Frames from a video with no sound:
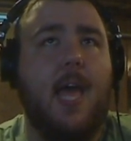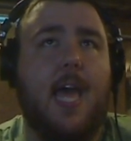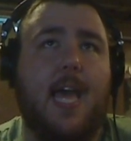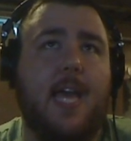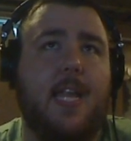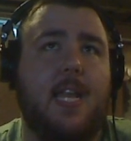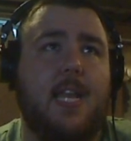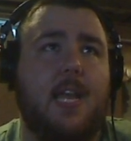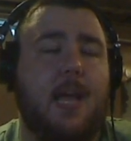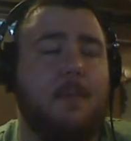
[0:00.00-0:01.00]

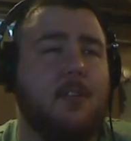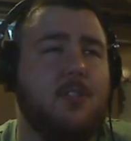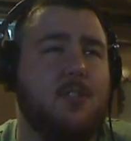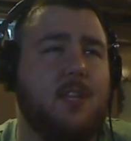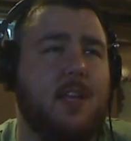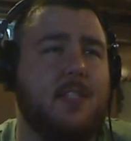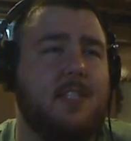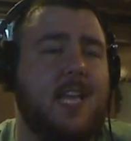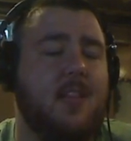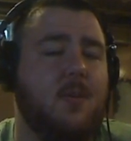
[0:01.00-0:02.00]
And I'm also just because
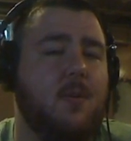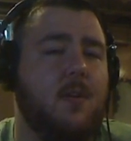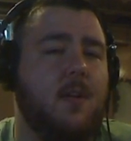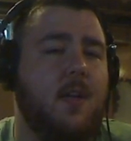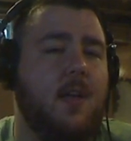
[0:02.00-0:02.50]
Daylor,